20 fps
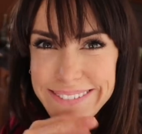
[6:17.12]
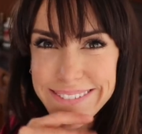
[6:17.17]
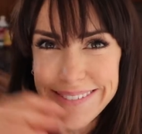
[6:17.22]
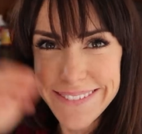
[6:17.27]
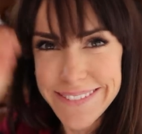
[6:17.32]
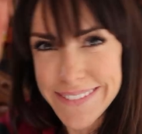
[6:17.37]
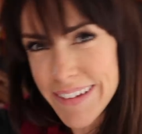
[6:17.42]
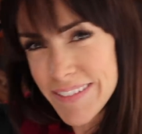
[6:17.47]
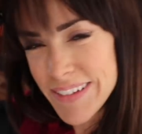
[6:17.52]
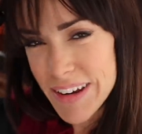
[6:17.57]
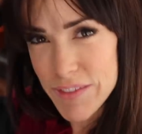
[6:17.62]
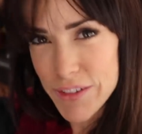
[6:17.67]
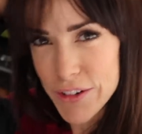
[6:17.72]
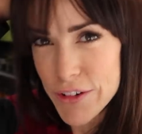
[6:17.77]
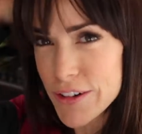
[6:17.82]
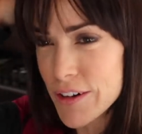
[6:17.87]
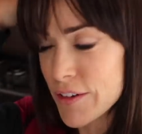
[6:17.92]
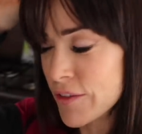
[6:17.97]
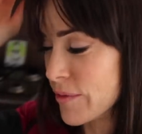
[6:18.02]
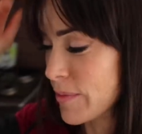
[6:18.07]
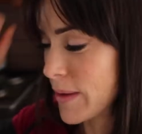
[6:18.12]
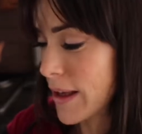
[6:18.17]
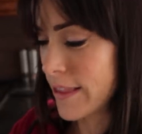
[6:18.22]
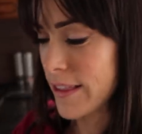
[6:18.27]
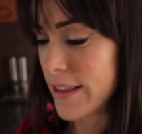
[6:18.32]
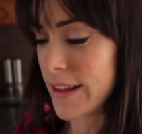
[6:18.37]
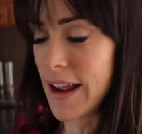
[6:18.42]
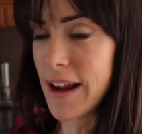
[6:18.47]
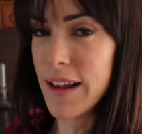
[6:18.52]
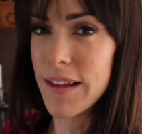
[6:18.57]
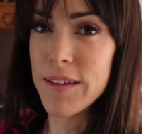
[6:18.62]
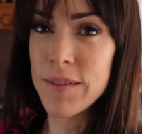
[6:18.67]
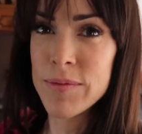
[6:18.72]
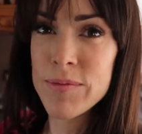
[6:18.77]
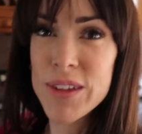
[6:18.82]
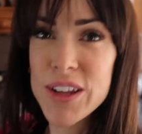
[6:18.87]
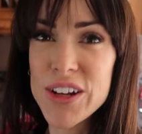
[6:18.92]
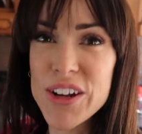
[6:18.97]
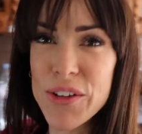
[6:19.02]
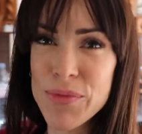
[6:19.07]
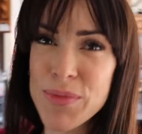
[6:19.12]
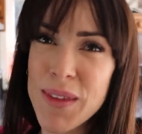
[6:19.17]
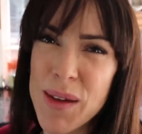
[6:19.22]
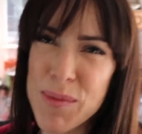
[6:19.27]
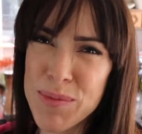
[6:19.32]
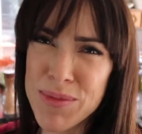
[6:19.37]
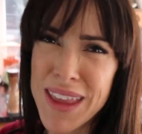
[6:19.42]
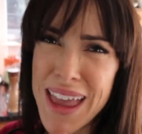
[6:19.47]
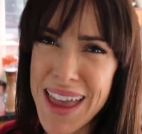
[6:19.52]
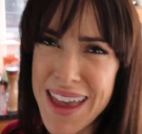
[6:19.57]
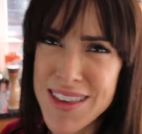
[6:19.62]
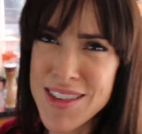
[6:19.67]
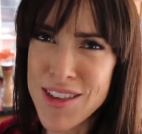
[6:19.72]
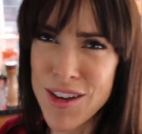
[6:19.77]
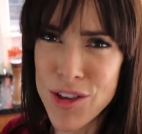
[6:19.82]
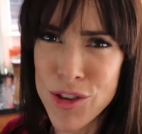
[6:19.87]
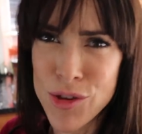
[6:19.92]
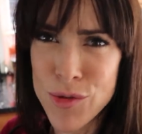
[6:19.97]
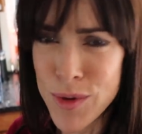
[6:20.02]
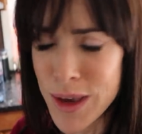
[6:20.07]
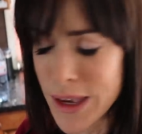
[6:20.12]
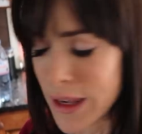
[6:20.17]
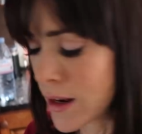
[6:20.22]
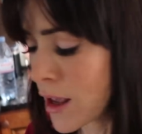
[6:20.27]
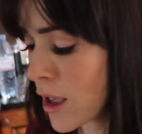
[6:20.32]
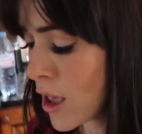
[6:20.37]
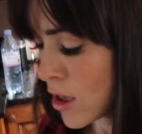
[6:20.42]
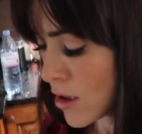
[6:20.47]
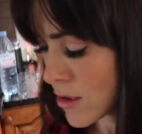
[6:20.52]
Ooh, I've never ordered from Nasty Gal. You know, I'm the ASOS queen.